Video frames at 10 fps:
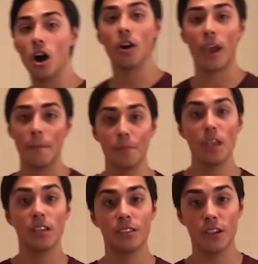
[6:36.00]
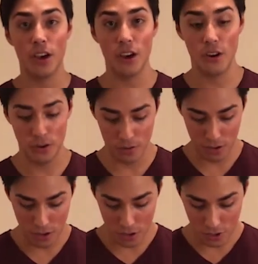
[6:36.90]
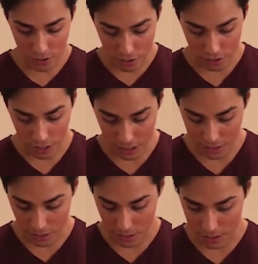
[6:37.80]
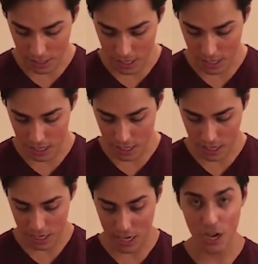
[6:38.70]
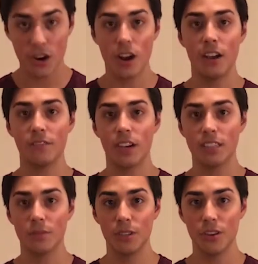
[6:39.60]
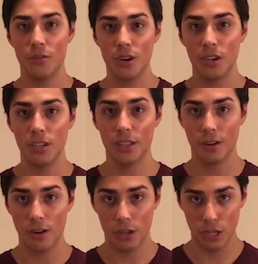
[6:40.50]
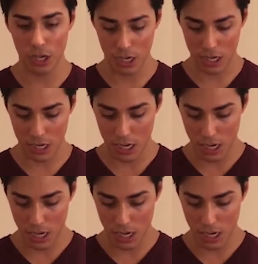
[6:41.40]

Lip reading: Okay, so croutons are done here. I've tossed them in the oil. They're all good.